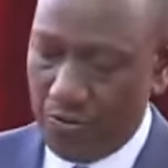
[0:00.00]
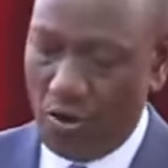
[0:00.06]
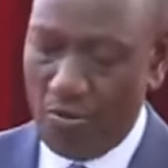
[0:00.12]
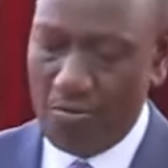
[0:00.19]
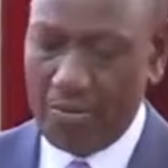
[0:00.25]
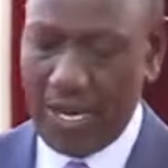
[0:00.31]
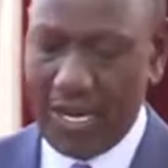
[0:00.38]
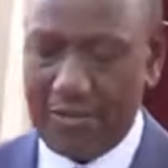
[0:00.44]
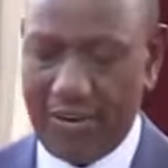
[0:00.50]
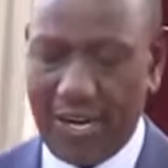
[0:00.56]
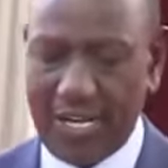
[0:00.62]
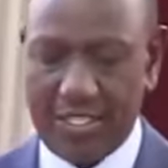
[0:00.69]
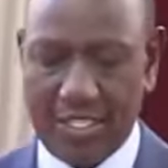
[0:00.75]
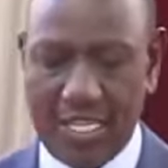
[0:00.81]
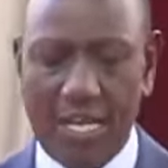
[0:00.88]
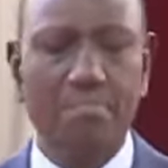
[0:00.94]
from the
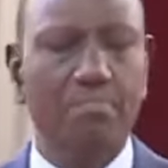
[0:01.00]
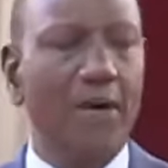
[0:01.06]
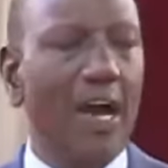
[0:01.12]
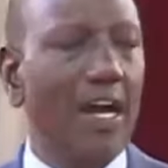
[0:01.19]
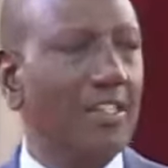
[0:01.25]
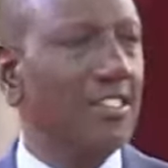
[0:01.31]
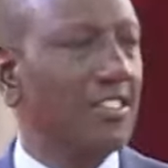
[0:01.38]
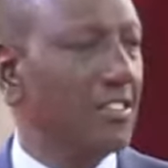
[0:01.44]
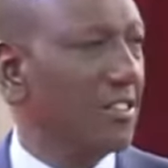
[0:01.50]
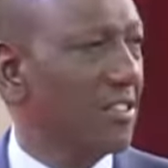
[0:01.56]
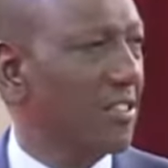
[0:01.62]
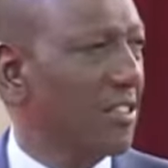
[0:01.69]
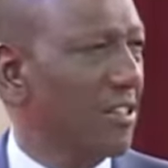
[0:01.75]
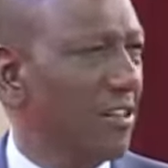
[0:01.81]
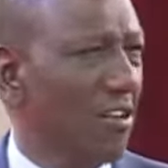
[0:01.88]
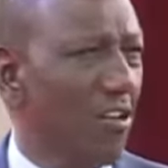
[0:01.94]
adverse impacts
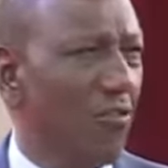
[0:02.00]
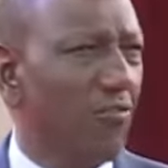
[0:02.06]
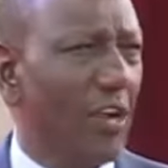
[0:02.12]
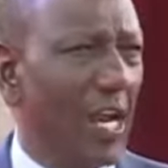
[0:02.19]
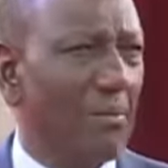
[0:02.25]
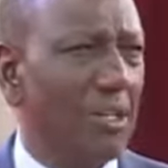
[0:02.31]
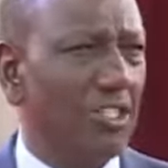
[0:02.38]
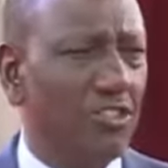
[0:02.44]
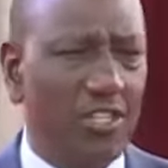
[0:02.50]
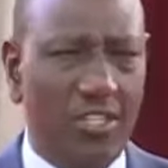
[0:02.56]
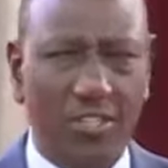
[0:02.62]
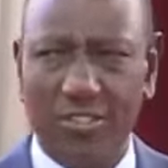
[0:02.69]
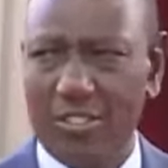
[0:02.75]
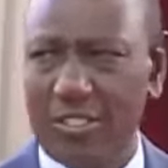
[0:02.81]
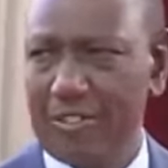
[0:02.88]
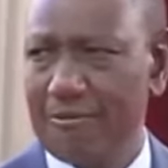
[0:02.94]
of climate
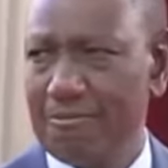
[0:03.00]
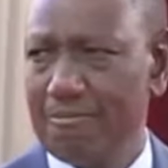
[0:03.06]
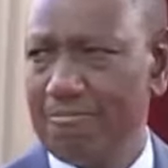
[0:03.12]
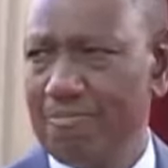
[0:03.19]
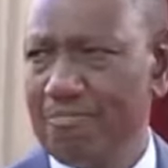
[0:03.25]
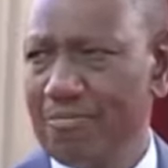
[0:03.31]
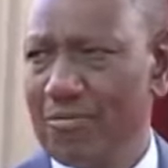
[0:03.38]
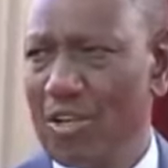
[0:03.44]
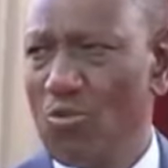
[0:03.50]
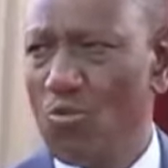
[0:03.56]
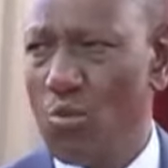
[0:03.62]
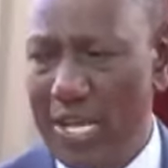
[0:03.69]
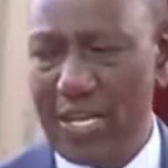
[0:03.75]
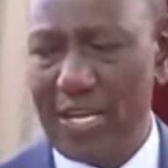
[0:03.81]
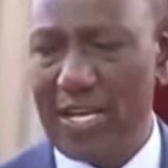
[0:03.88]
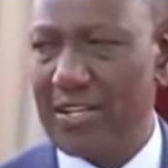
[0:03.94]
change.
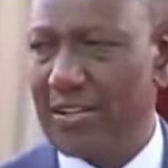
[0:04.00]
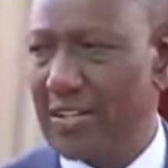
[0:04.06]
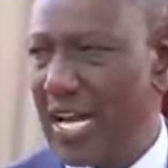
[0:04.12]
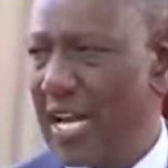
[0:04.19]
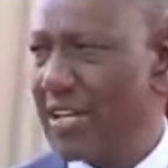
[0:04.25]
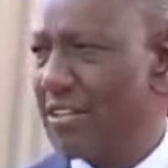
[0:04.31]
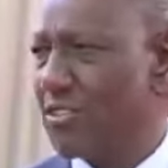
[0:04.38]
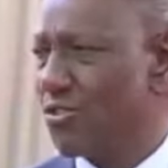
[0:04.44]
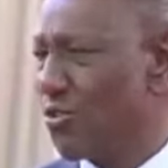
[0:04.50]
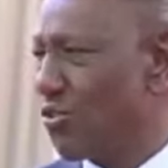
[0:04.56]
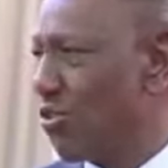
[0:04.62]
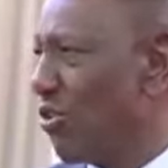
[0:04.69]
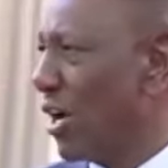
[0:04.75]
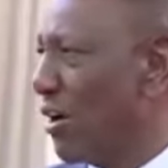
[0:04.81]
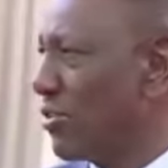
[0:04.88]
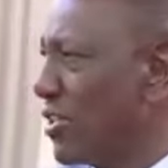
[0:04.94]
We intend to
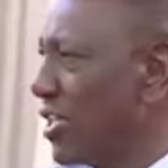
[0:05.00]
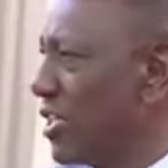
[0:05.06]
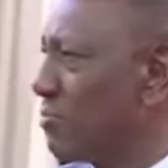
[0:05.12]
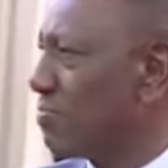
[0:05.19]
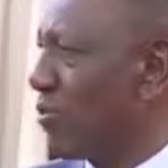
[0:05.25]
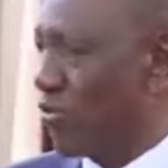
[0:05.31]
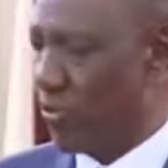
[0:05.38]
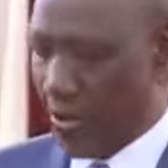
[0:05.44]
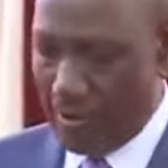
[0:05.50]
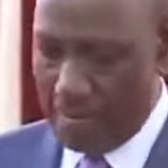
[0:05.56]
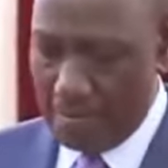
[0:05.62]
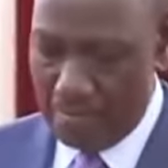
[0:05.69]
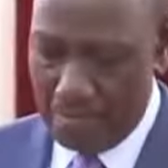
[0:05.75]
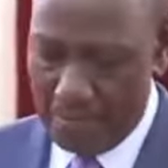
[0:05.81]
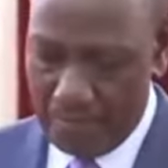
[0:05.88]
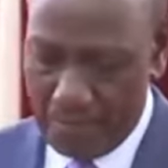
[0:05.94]
roll out this
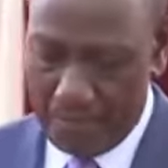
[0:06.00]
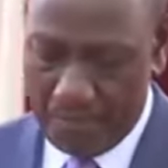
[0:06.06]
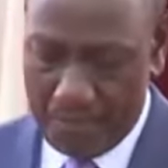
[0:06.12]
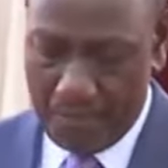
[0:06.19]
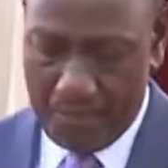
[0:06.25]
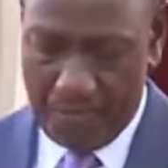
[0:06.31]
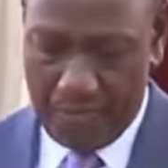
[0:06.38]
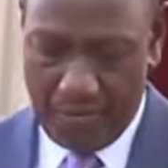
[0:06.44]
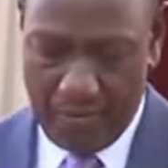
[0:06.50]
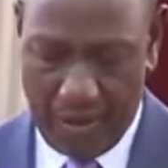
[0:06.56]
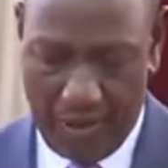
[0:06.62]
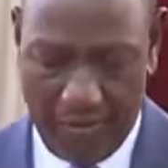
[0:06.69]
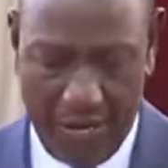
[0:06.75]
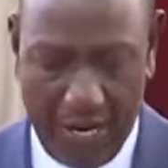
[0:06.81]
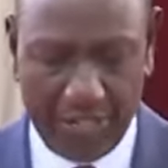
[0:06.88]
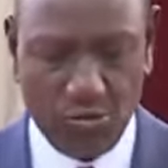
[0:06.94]
program
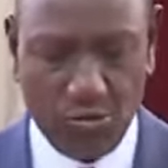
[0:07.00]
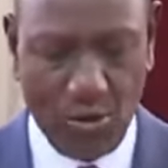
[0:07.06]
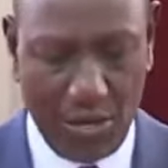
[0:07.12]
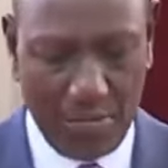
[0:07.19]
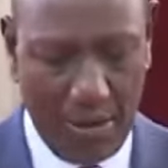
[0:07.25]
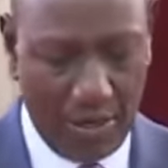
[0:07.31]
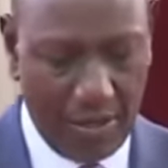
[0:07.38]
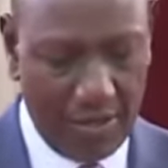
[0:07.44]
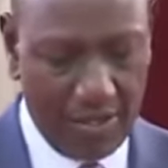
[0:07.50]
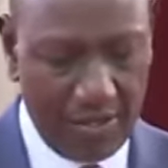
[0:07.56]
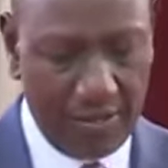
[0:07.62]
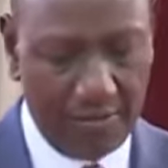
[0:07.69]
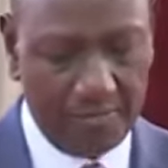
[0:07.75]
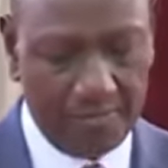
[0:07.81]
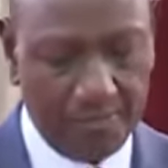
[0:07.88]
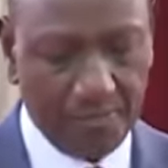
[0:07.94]
in the next one month.
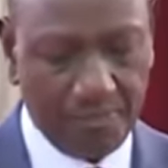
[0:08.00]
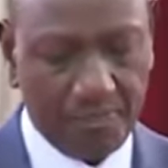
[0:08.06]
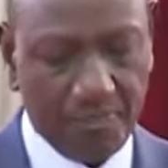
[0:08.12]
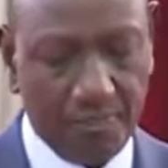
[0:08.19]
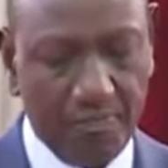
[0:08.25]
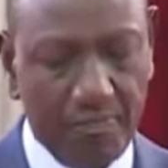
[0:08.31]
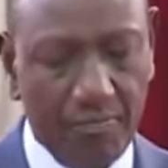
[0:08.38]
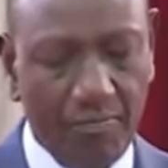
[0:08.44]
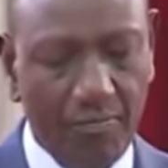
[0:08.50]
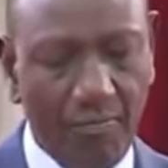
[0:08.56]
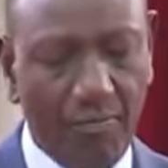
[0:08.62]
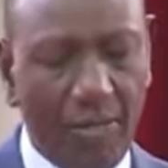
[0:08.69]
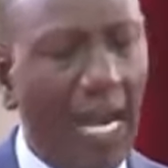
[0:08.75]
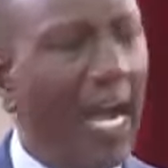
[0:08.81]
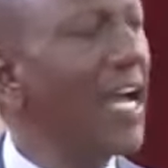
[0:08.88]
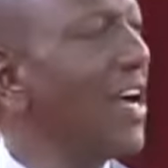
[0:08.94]

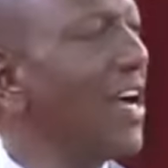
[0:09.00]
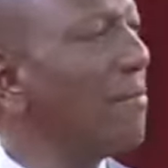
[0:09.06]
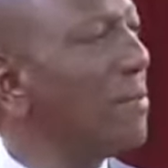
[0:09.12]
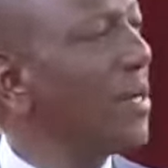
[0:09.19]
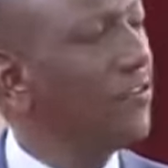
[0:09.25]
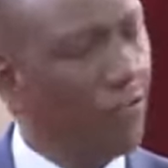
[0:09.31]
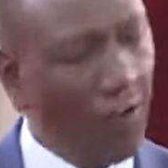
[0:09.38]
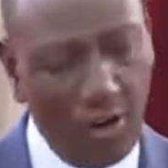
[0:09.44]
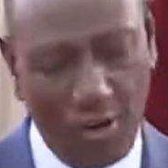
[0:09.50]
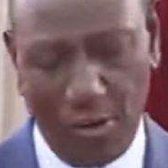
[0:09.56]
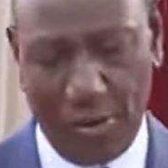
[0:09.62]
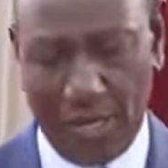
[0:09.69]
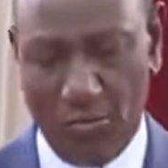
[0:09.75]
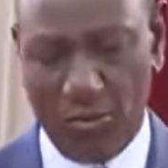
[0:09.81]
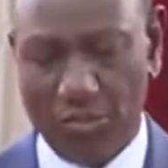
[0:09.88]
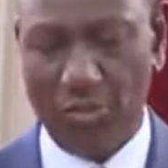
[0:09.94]
I have been
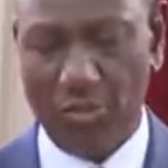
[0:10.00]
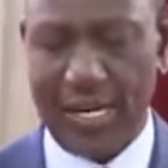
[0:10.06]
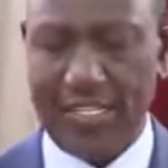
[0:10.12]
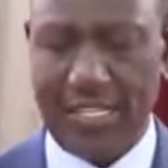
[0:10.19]
following with